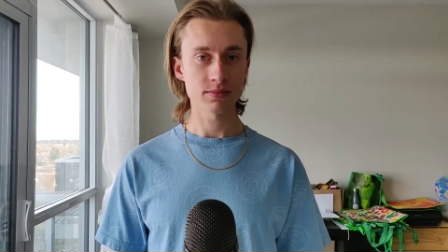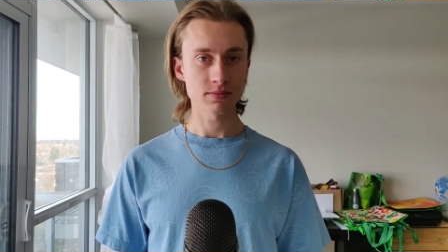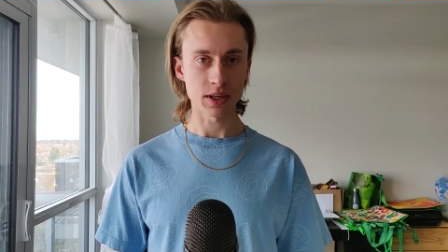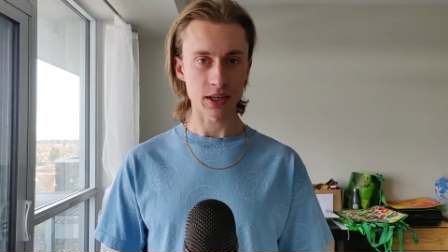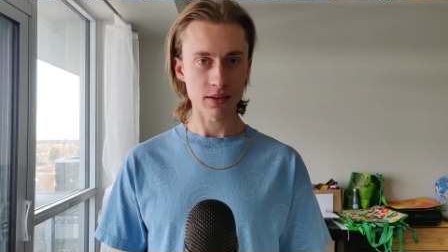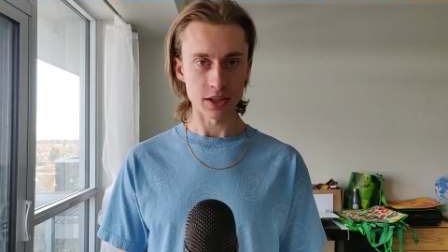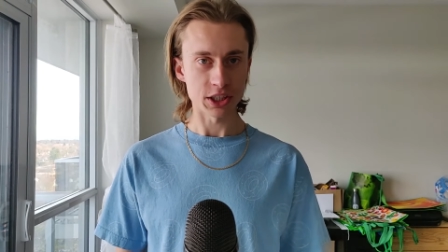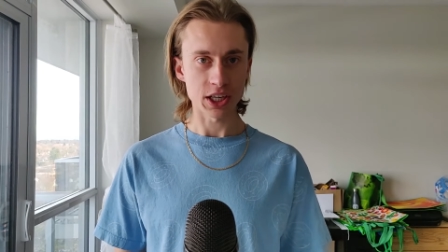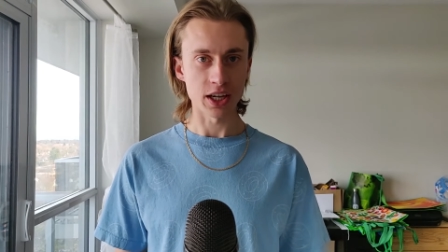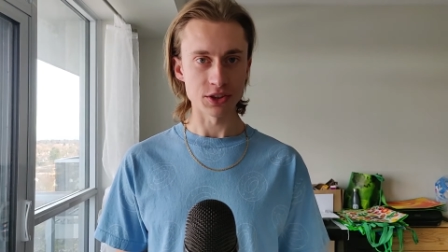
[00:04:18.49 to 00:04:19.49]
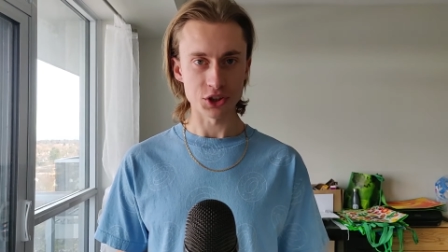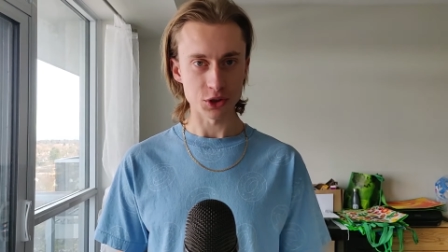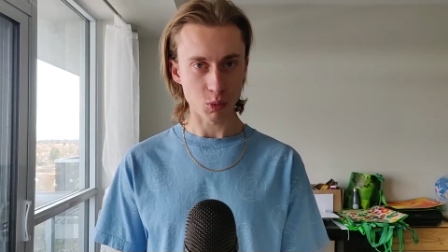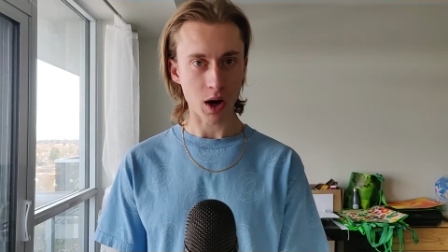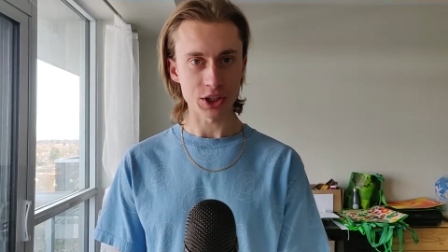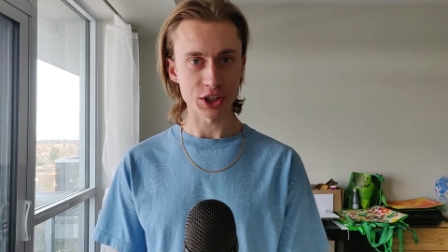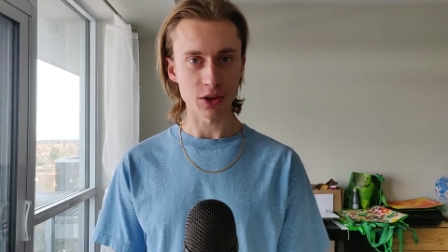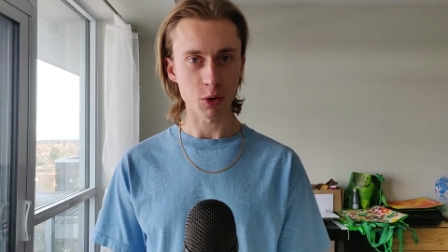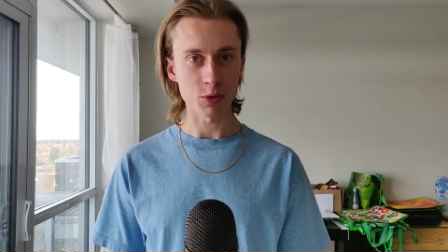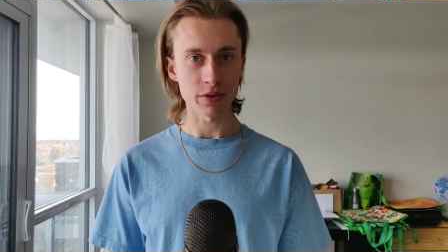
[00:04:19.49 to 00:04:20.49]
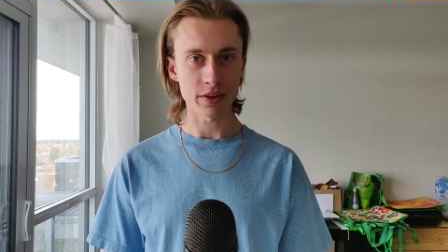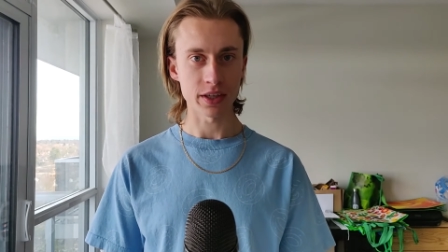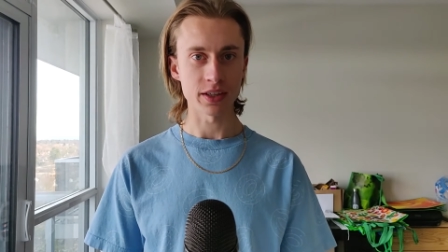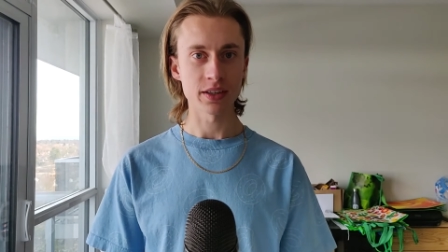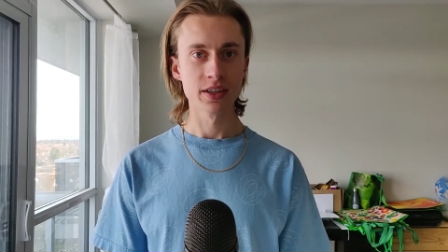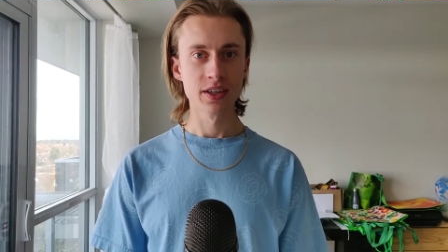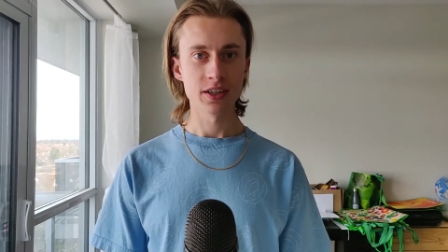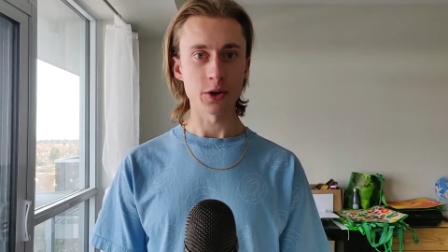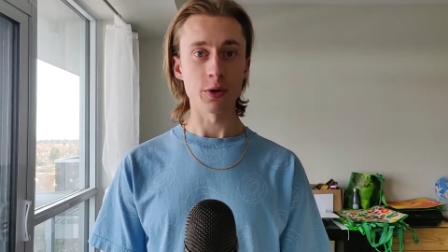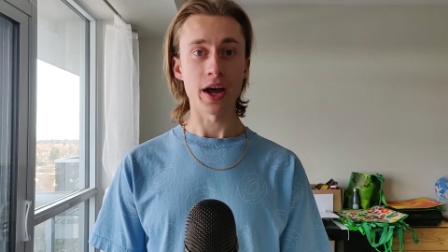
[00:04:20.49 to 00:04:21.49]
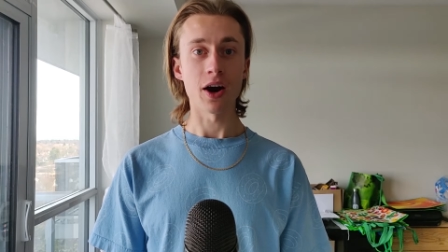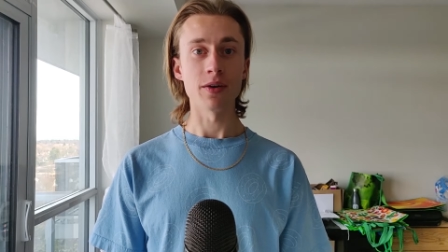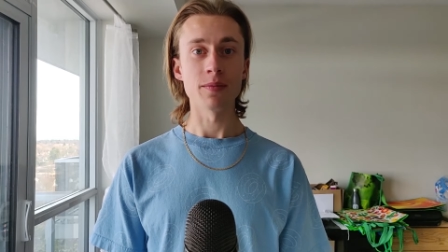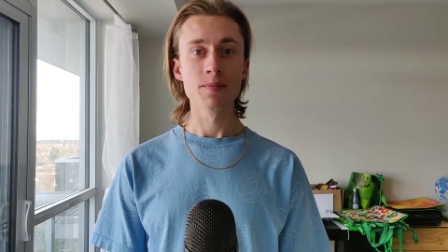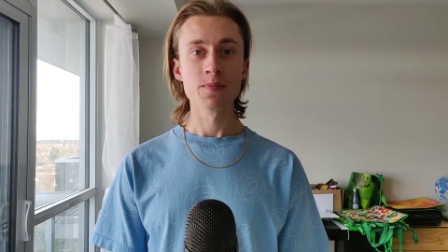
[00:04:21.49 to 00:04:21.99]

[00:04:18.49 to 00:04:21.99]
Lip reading: like their sons just watching the whole thing go down.